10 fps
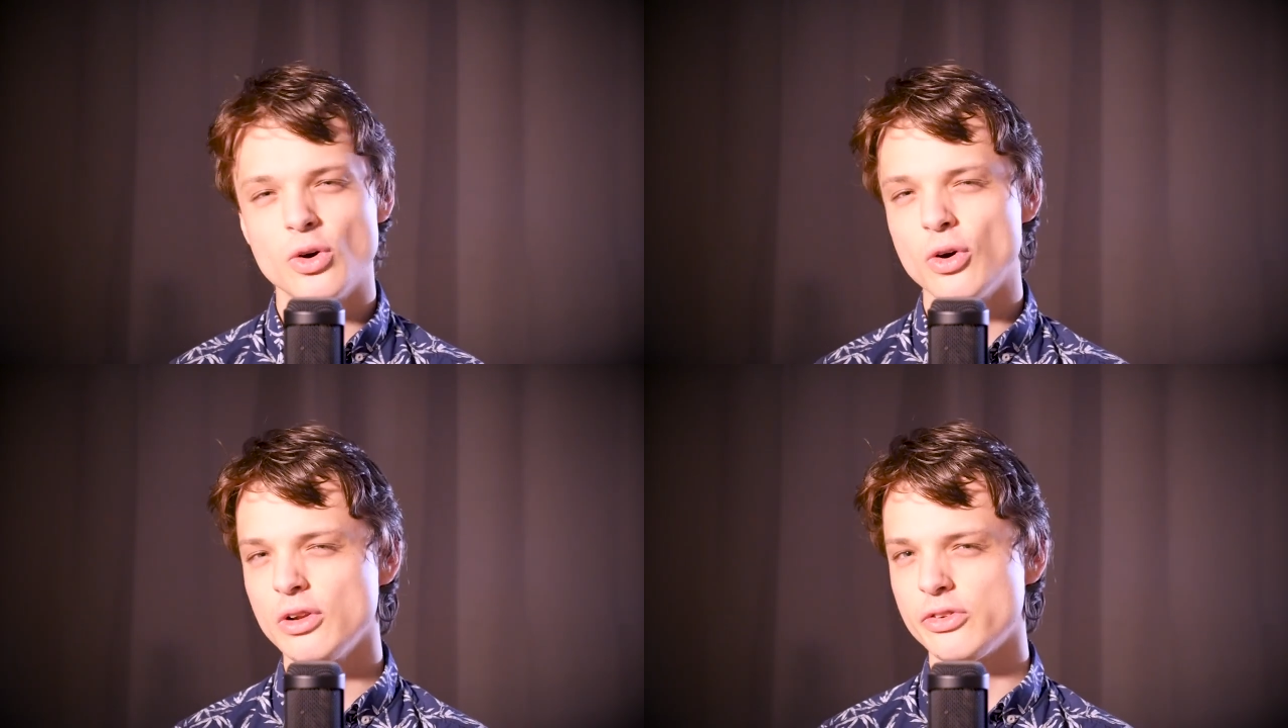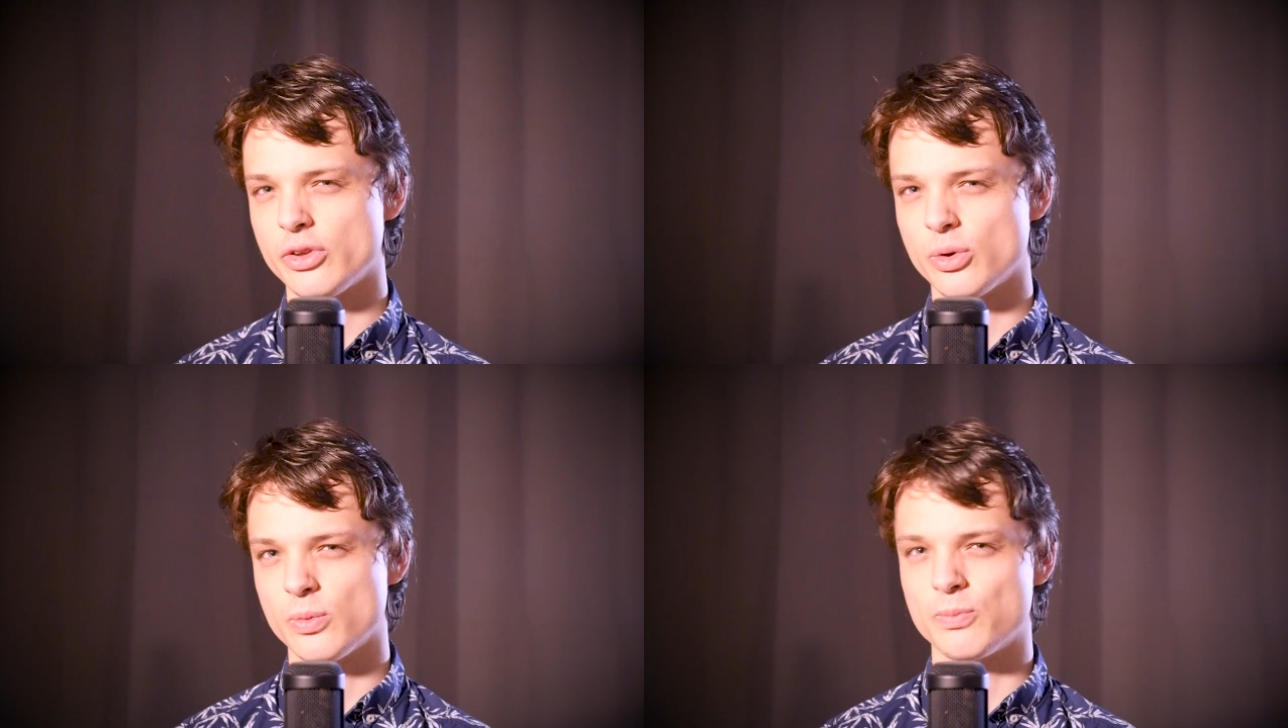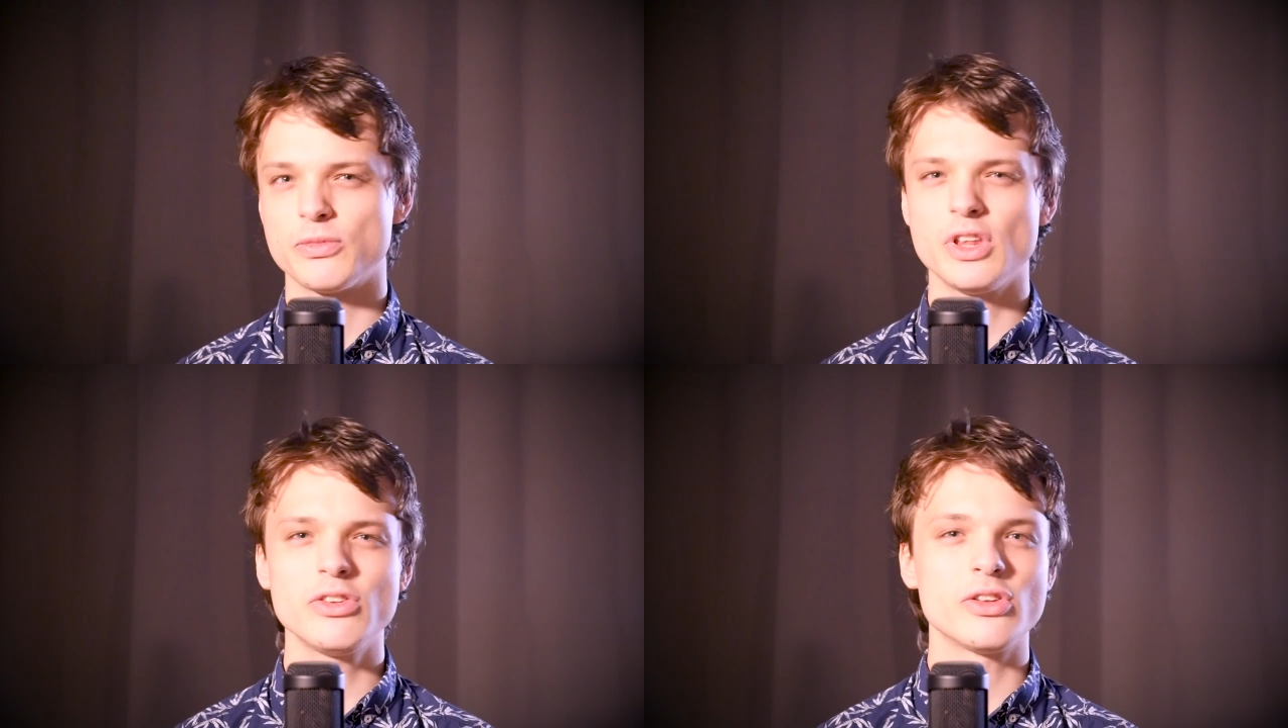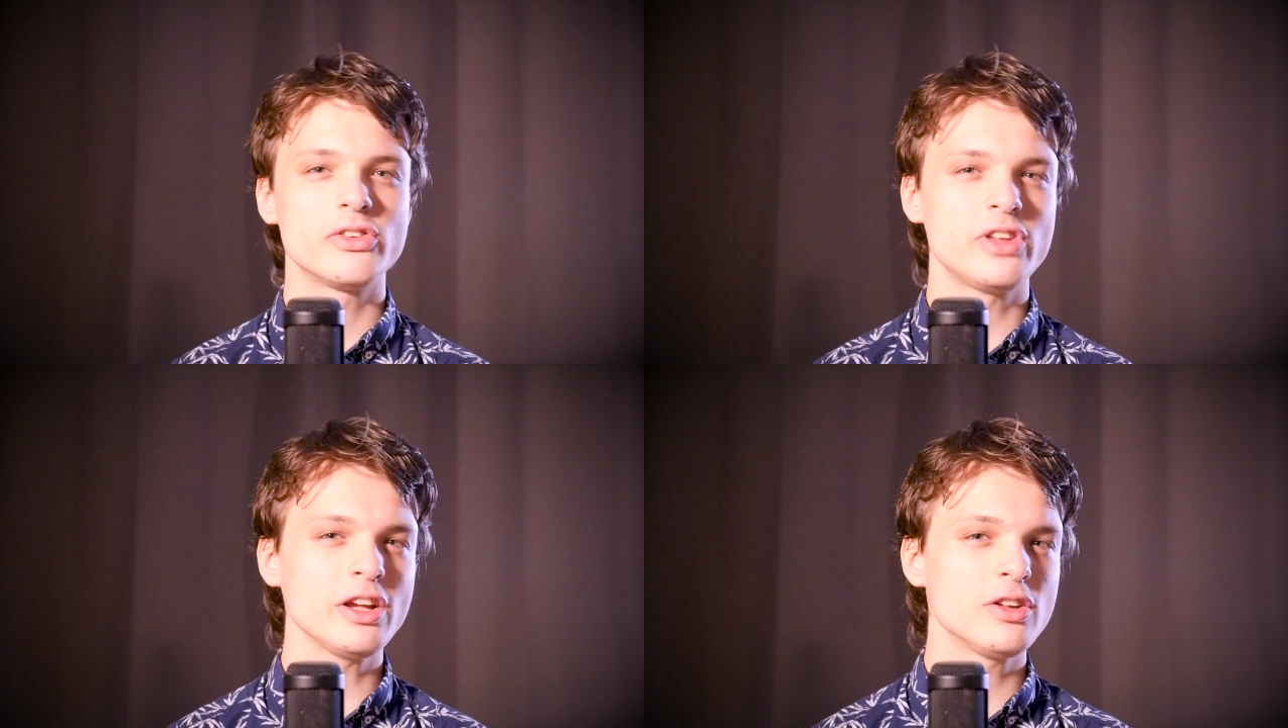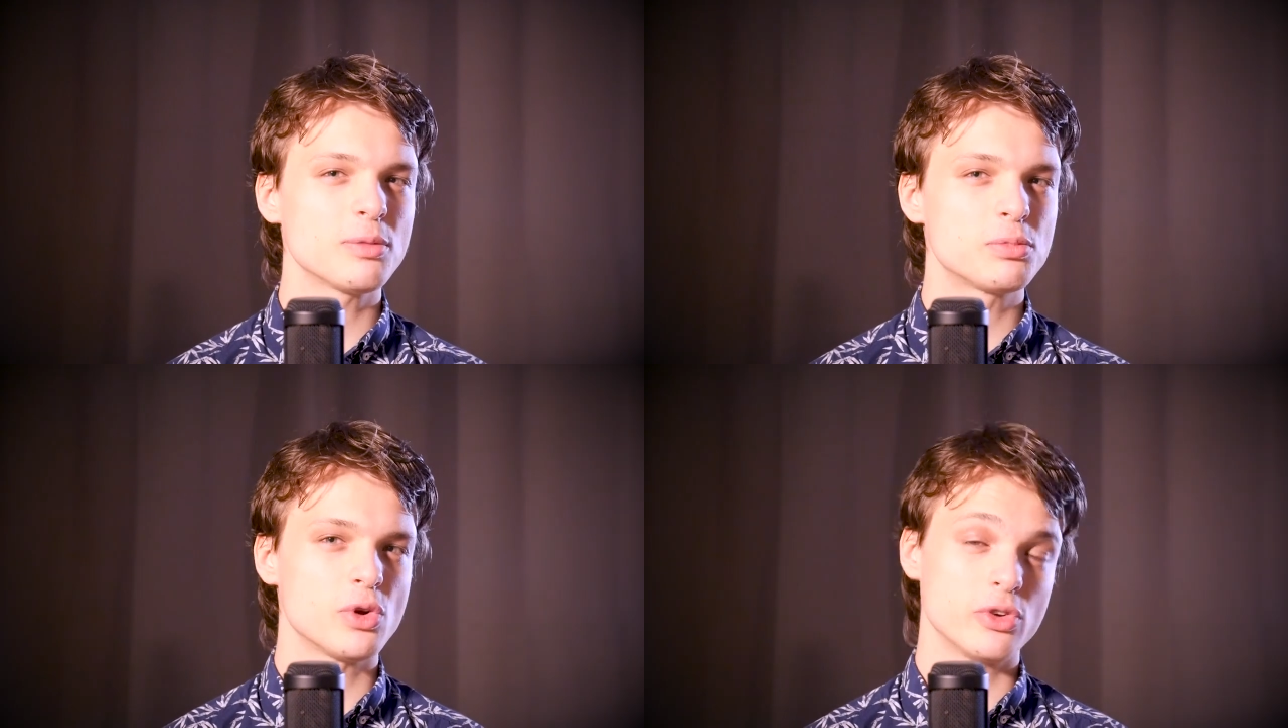Also, this second
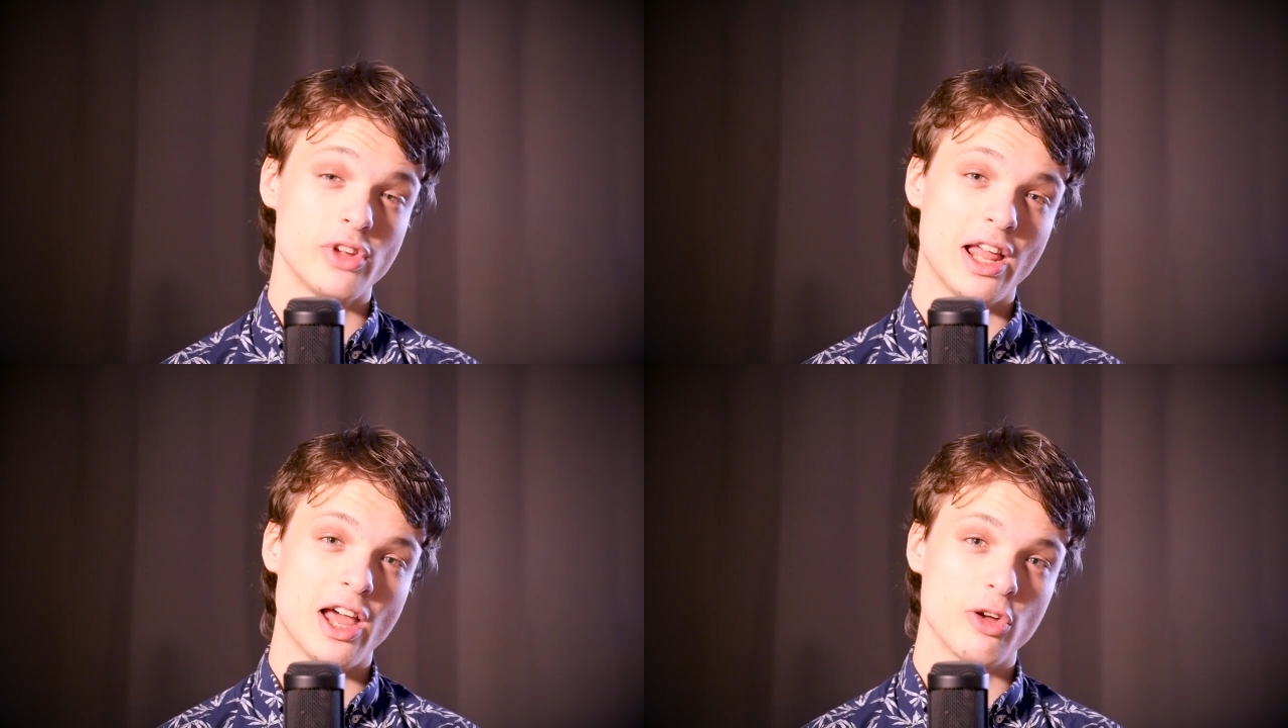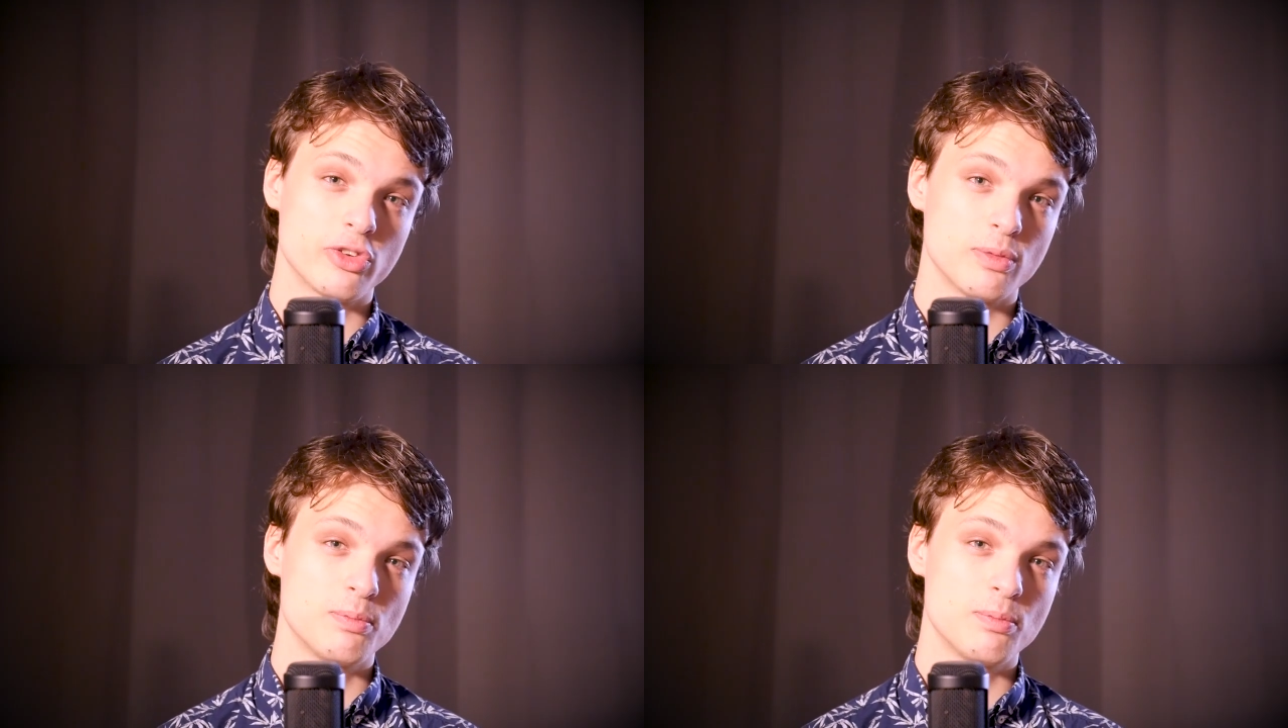approach allows